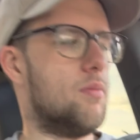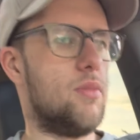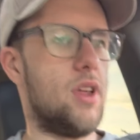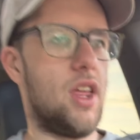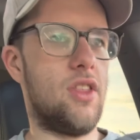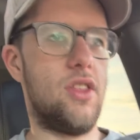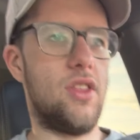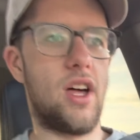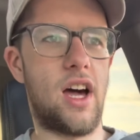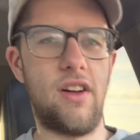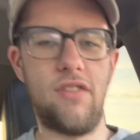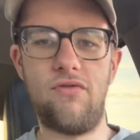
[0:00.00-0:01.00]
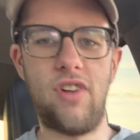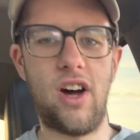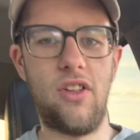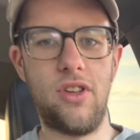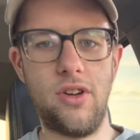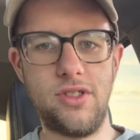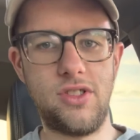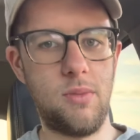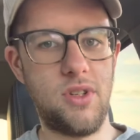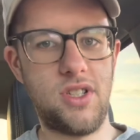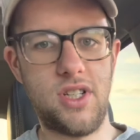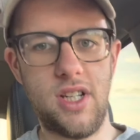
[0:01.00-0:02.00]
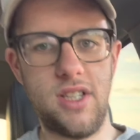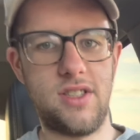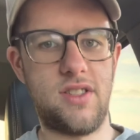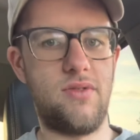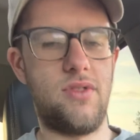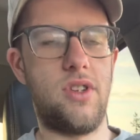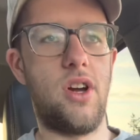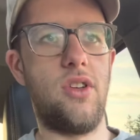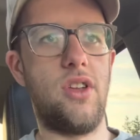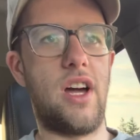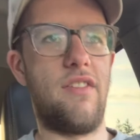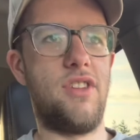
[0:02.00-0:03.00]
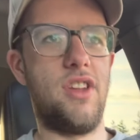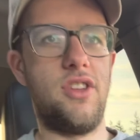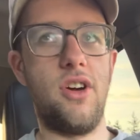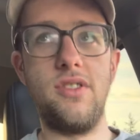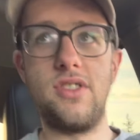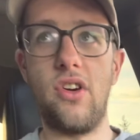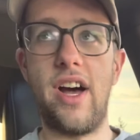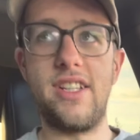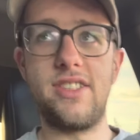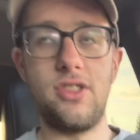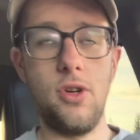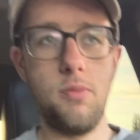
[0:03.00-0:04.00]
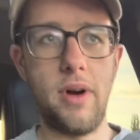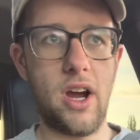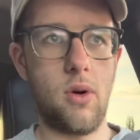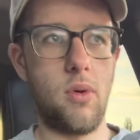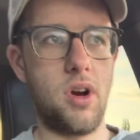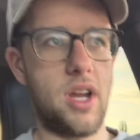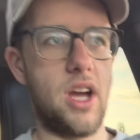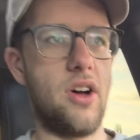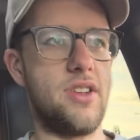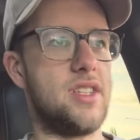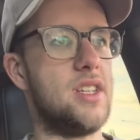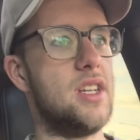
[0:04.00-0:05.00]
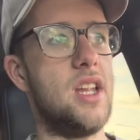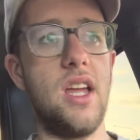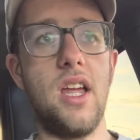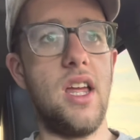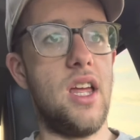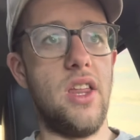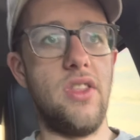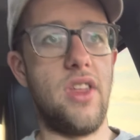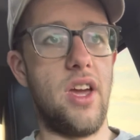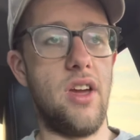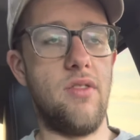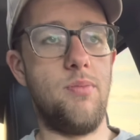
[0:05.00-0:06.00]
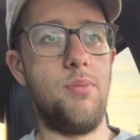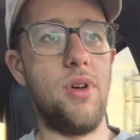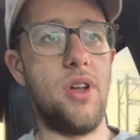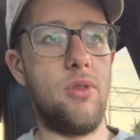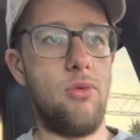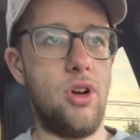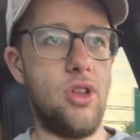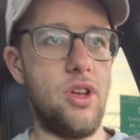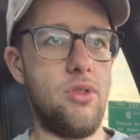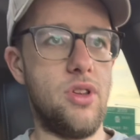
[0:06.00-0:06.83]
And I found those 2 machines. I did those the last 2 back workouts, and they have been really